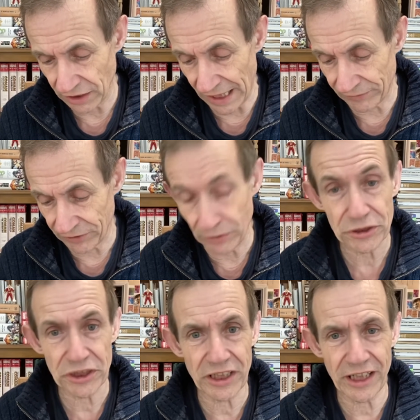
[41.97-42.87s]
Avenue,
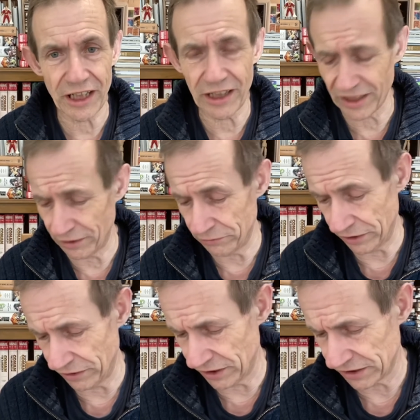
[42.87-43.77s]
Chicago,
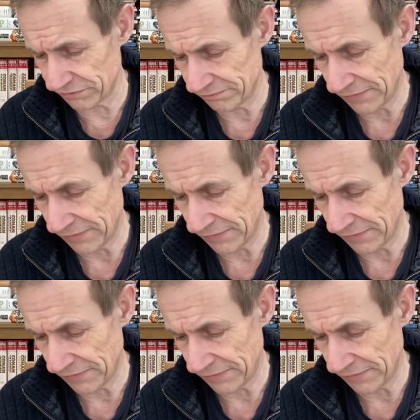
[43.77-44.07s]
nevertheless.